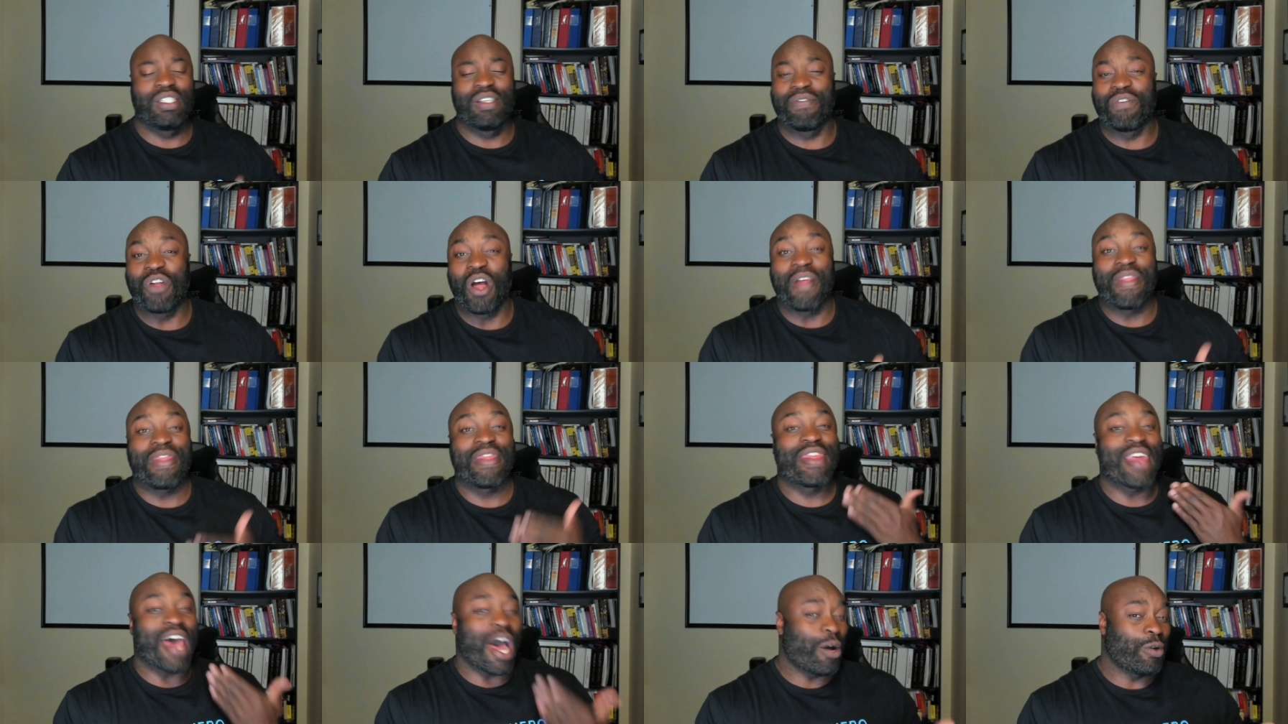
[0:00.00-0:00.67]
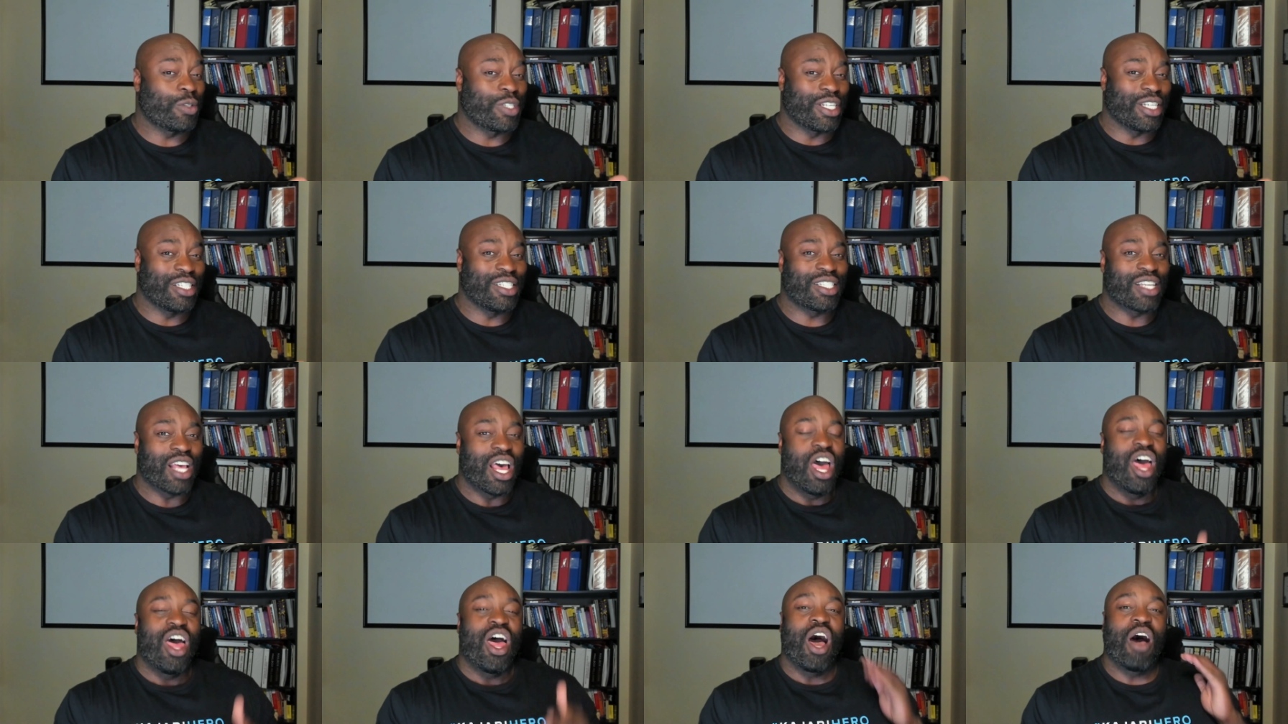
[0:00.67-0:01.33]
if not thousands,
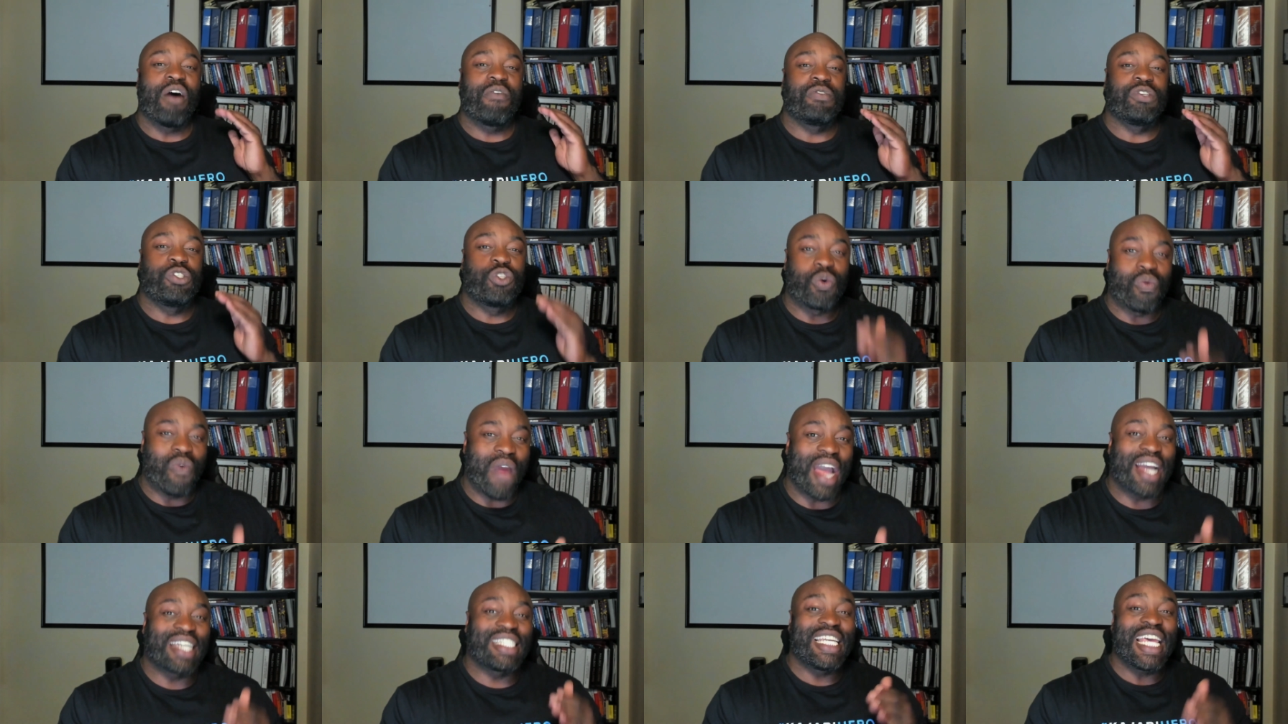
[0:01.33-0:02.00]
of direct